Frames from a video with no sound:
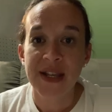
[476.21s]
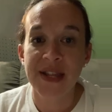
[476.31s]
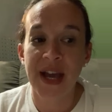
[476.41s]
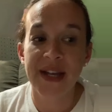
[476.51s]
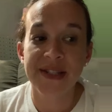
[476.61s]

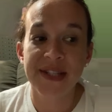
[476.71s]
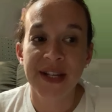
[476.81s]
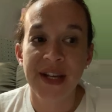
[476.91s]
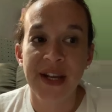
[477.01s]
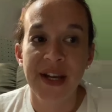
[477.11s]
that
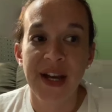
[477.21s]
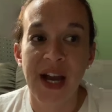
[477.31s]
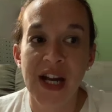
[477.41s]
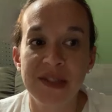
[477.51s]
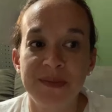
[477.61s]

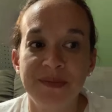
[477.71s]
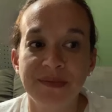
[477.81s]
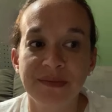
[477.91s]
I